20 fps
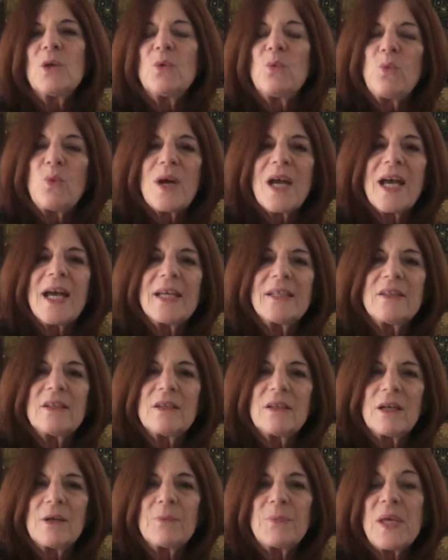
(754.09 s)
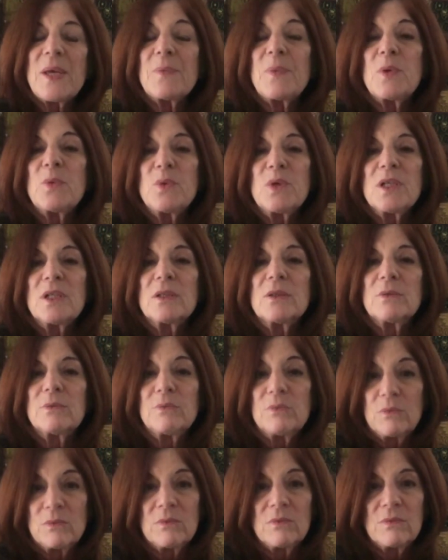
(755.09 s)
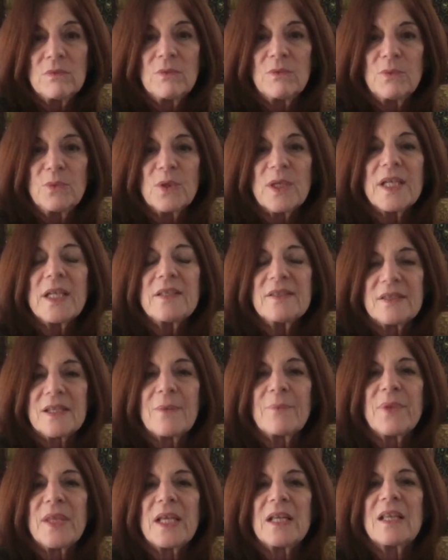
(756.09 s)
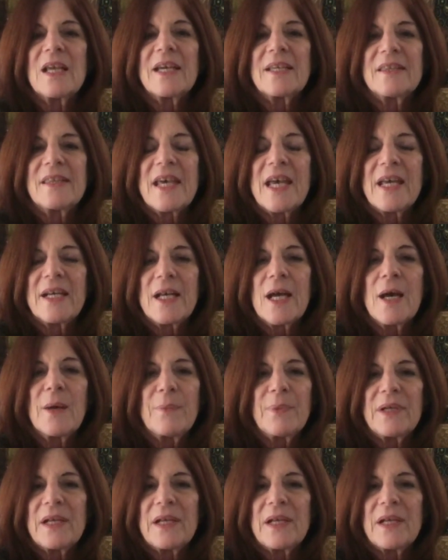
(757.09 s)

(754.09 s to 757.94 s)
when people will bring something like that up.